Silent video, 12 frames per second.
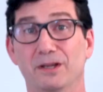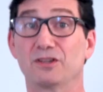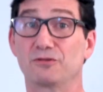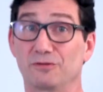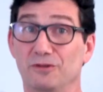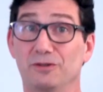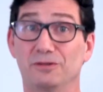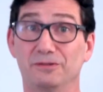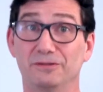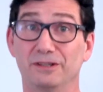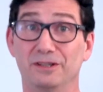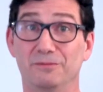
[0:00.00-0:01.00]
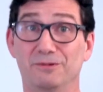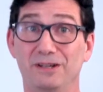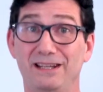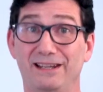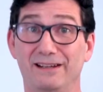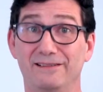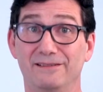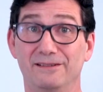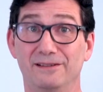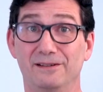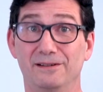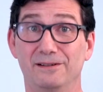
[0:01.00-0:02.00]
control your breathing,
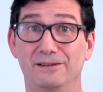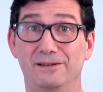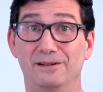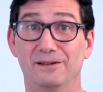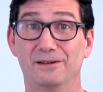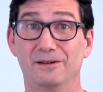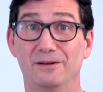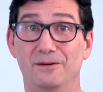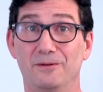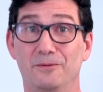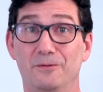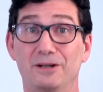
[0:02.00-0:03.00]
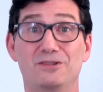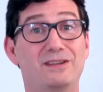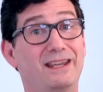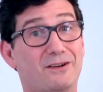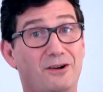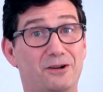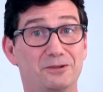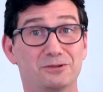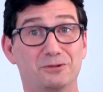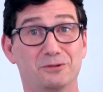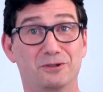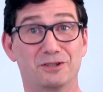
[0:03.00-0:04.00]
which then
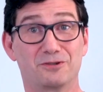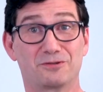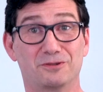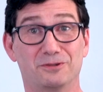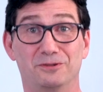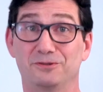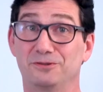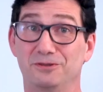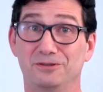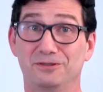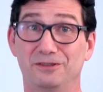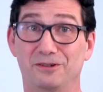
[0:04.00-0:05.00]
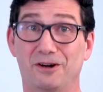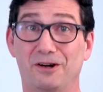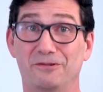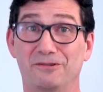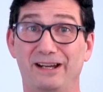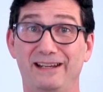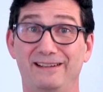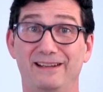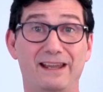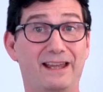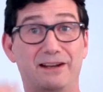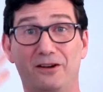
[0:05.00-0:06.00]
also controls your heart rate
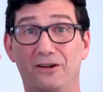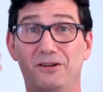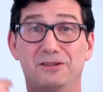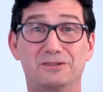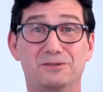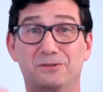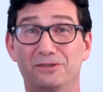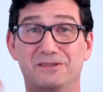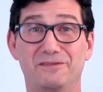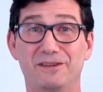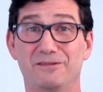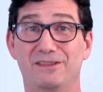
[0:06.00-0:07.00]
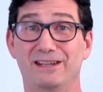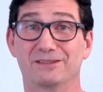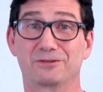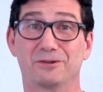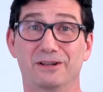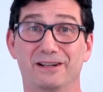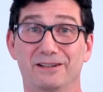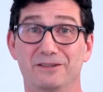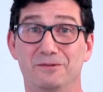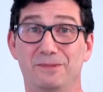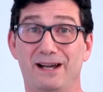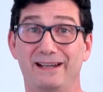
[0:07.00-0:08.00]
and all sorts of other things going on in
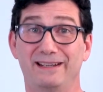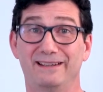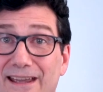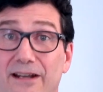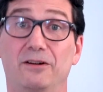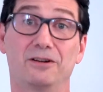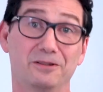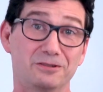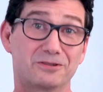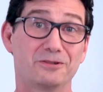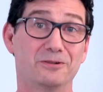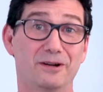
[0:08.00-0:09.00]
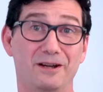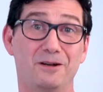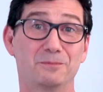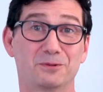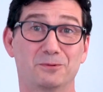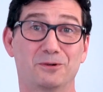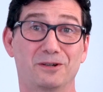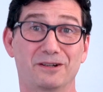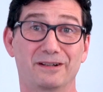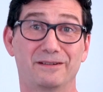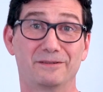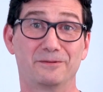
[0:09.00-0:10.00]
your body, and also helps
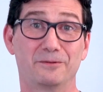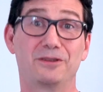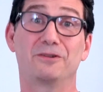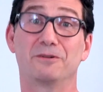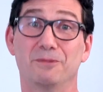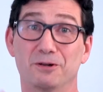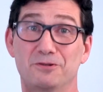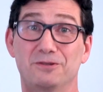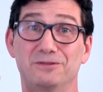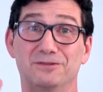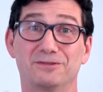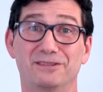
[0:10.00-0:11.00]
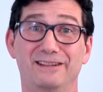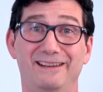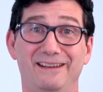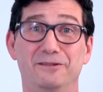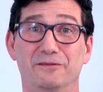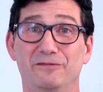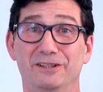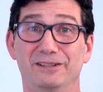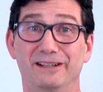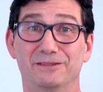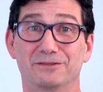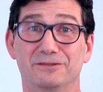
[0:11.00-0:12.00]
work with your emotions and your
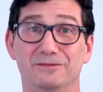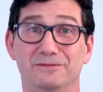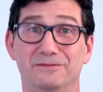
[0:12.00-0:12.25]
feelings.